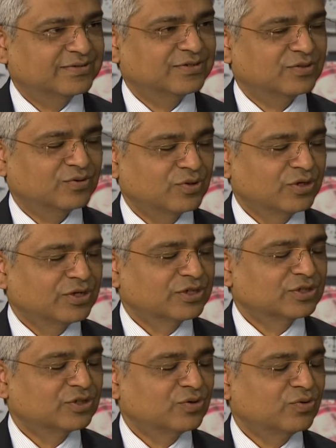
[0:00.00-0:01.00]
Sure.
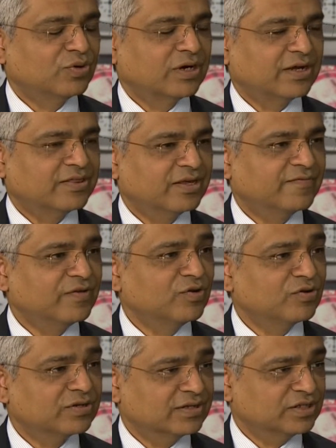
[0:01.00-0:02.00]
So I think if you
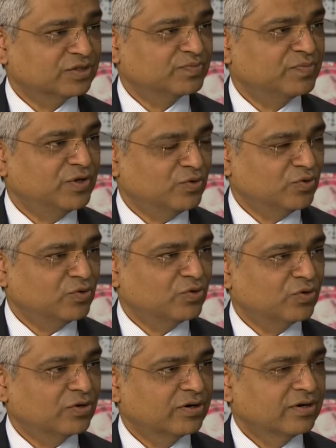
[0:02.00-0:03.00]
looked at just
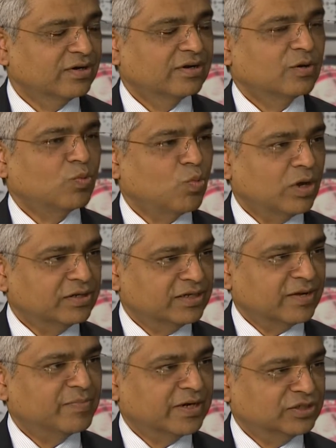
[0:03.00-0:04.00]
pure
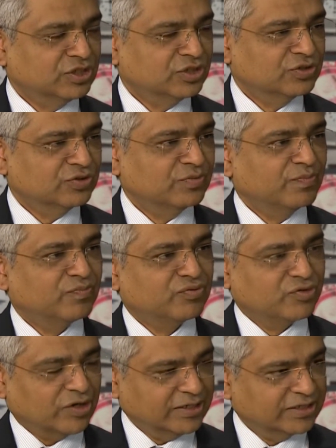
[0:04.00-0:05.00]
one-dimensional
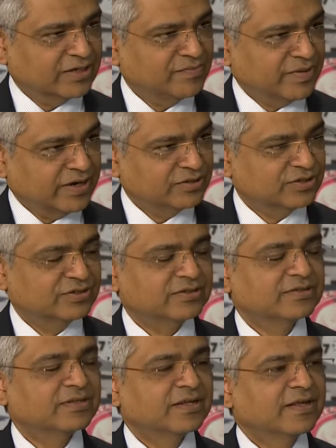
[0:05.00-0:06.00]
price
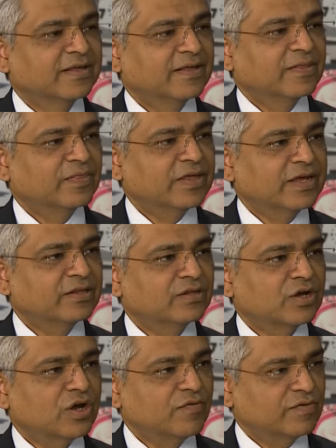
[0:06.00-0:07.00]
comparison, then
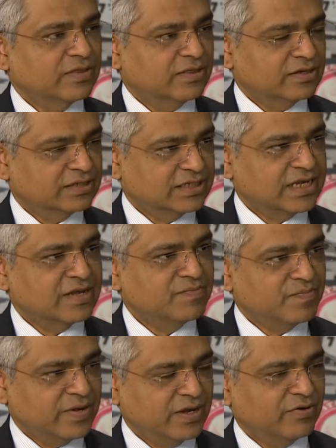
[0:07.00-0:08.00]
over the same
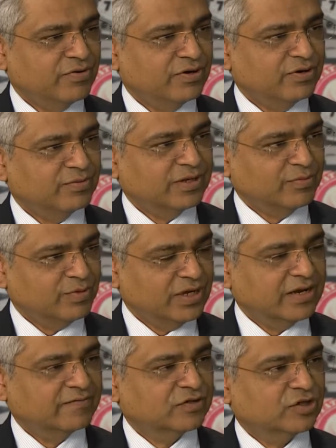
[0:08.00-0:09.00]
period that we
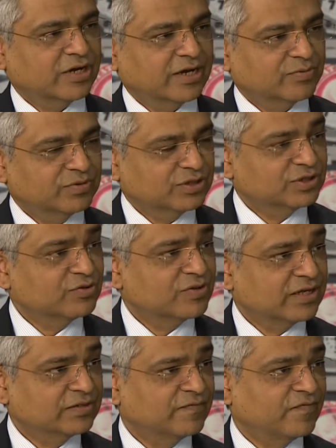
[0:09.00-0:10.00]
have tracked, which is
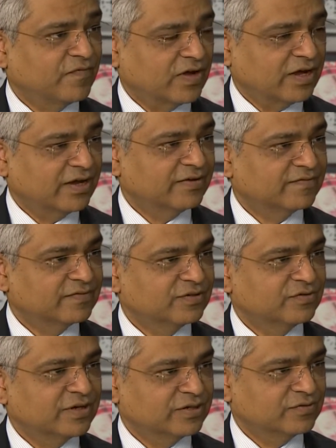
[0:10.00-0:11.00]
2005
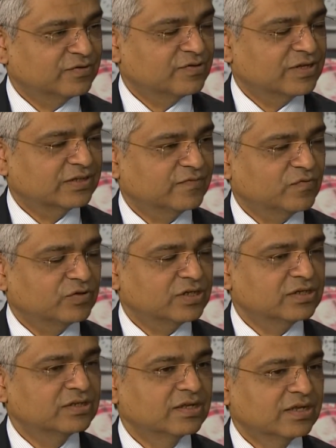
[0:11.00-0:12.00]
to end of 2014,